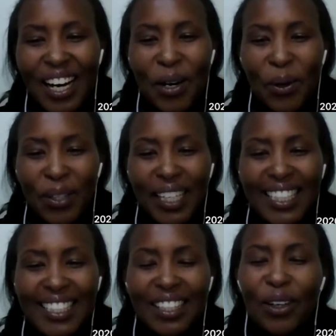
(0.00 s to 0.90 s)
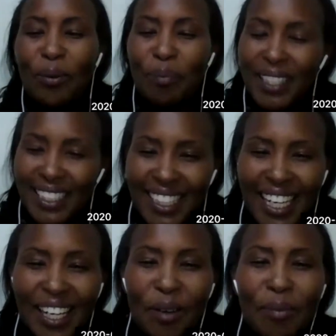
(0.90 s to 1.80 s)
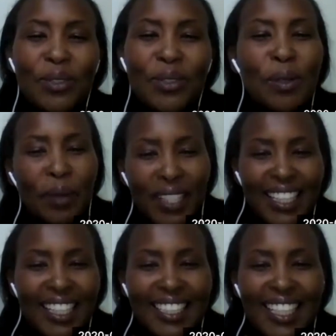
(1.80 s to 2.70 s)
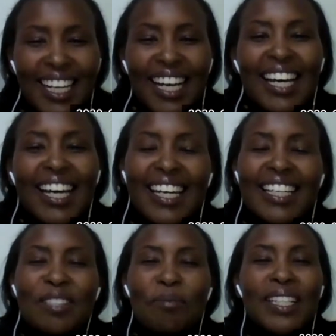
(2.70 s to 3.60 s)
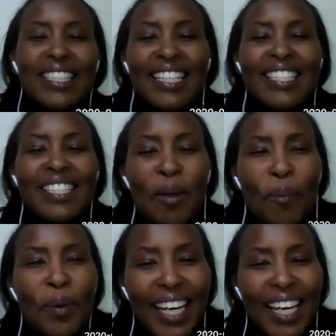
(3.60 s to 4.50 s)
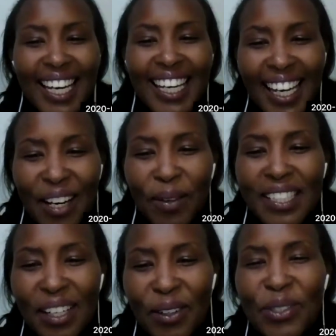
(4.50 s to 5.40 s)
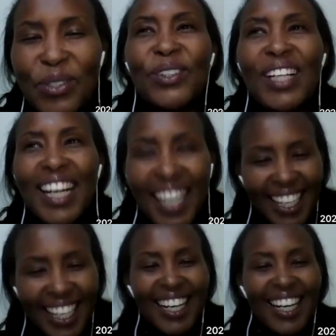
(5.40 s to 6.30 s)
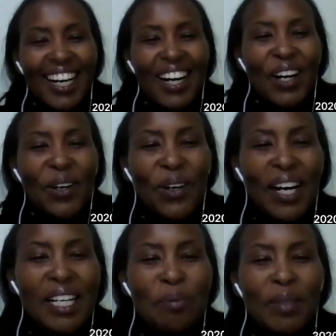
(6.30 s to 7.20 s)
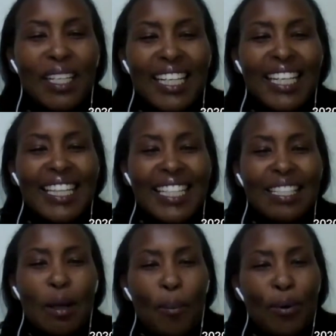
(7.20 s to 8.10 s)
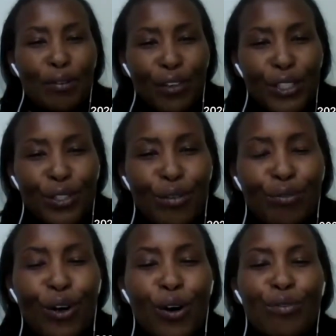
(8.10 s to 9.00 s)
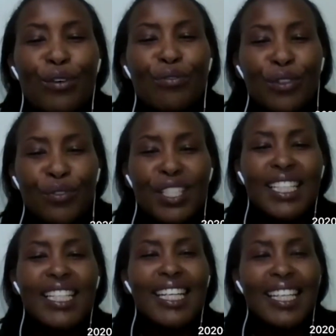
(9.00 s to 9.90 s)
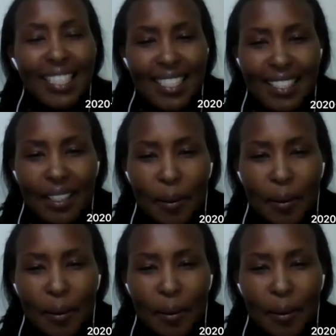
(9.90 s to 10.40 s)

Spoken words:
who is, please allow me to repeat that. He is Mr. CPA-K Wanjau Njuguna, who has been in this profession for over 15 years.